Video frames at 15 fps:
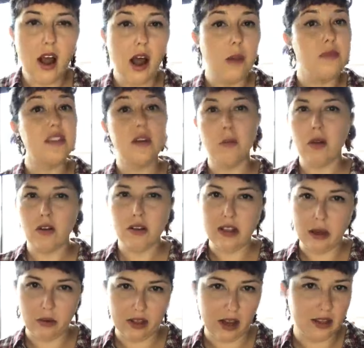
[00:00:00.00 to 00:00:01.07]

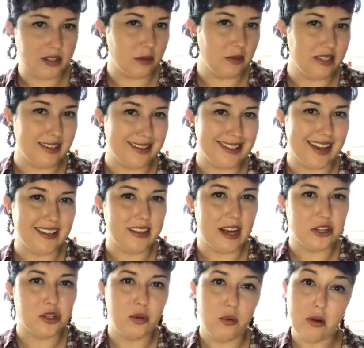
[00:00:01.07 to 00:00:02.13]
Similarly with customer success,
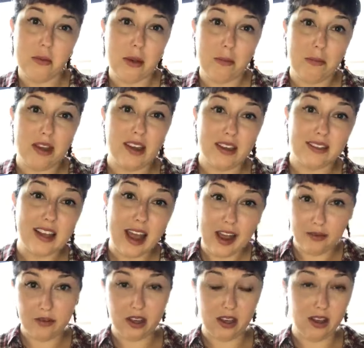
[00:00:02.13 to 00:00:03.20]
actually one of my biggest
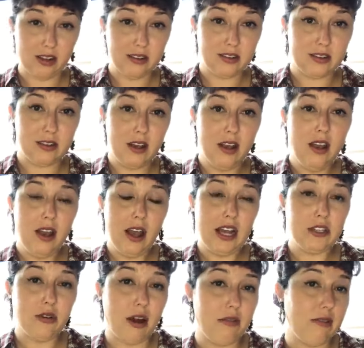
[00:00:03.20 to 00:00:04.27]
advocates
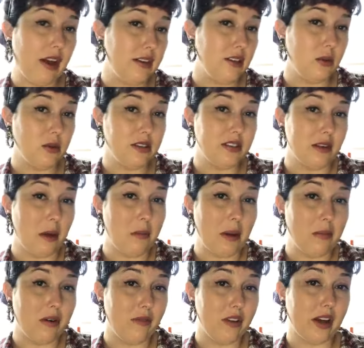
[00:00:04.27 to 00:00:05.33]
at Trifecta was a
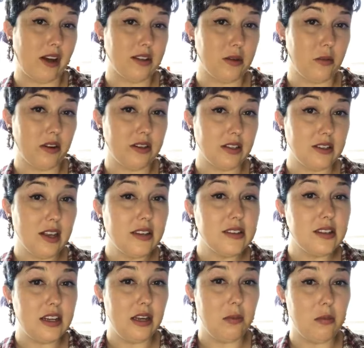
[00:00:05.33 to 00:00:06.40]
member of the customer success
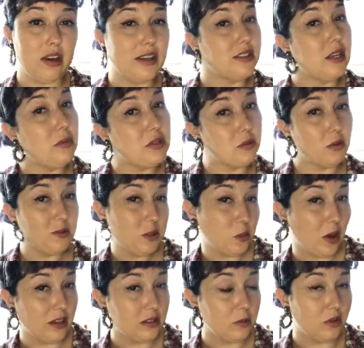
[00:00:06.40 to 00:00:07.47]
team because he was
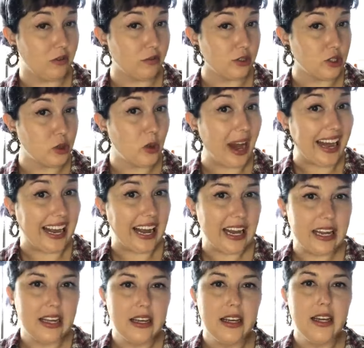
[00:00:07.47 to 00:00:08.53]
responsible for training.
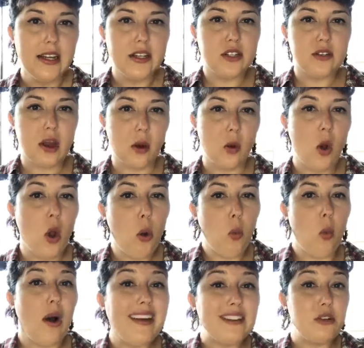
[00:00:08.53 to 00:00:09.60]
So
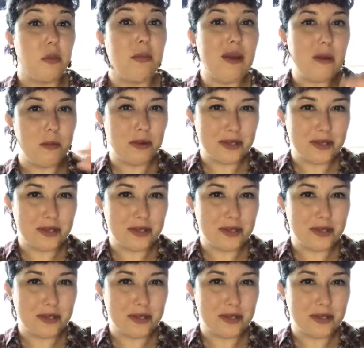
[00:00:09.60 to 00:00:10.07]
what do people